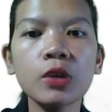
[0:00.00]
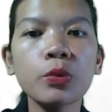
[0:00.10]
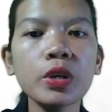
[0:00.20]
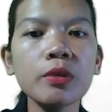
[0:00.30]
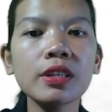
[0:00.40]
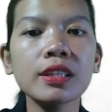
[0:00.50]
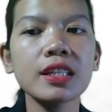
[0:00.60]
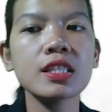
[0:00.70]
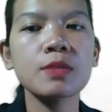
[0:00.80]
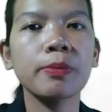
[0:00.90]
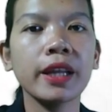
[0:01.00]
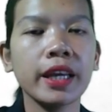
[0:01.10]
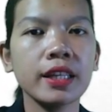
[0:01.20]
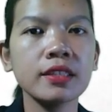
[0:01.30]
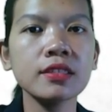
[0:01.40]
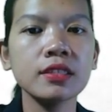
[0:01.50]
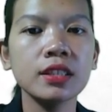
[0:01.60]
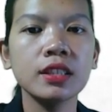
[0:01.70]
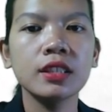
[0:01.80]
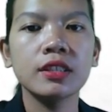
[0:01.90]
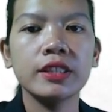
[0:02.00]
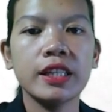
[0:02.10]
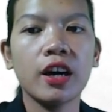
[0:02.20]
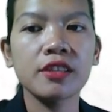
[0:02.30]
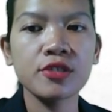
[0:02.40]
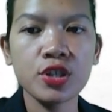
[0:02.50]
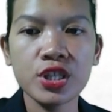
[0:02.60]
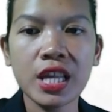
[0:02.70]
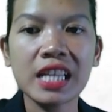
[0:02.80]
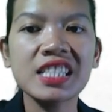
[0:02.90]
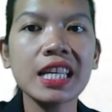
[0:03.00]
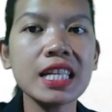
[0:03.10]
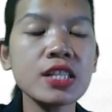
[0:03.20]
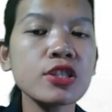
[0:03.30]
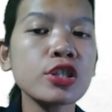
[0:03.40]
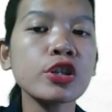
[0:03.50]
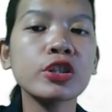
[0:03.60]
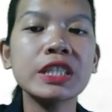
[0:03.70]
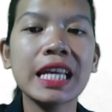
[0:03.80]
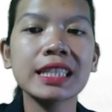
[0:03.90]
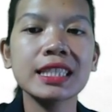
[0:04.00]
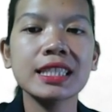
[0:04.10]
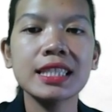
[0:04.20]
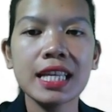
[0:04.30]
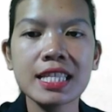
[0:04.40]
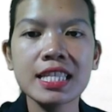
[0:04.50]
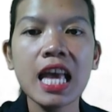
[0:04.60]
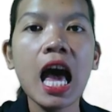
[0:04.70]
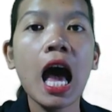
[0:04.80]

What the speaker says: we will explain and understand the interconnectedness